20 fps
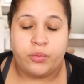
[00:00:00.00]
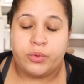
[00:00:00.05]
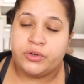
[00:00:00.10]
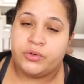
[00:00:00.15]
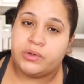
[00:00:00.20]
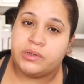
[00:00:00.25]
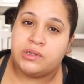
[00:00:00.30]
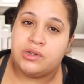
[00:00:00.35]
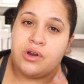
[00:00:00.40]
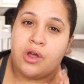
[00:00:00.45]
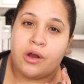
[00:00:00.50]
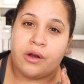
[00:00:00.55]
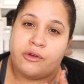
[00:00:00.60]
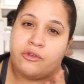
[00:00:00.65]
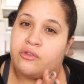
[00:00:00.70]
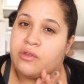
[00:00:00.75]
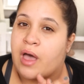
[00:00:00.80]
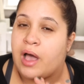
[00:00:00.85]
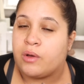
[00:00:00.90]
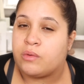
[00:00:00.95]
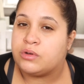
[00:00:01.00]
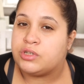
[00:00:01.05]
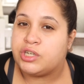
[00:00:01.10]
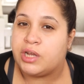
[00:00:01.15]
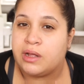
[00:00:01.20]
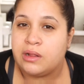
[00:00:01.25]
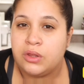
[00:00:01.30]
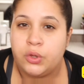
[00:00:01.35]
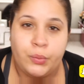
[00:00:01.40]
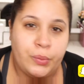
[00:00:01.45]
which was NARS Aqua
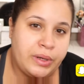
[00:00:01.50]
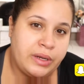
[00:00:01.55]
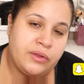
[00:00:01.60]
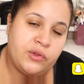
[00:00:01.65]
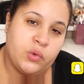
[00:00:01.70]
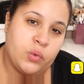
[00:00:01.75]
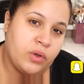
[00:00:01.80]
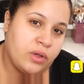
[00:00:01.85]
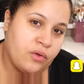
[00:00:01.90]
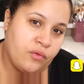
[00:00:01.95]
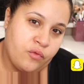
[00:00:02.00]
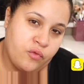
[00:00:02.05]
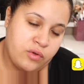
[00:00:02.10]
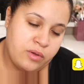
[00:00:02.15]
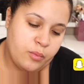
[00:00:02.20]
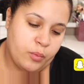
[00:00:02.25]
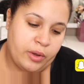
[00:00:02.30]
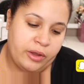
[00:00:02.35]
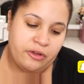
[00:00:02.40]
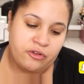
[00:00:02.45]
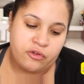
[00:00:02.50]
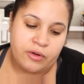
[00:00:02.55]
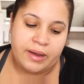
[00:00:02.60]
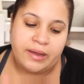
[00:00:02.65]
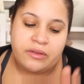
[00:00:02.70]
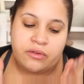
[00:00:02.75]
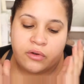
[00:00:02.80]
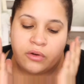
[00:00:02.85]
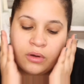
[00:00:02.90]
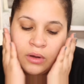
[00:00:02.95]
Gel Luminous Oil Free
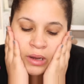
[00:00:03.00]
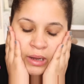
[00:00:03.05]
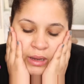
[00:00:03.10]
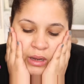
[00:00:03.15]
Moisturizer.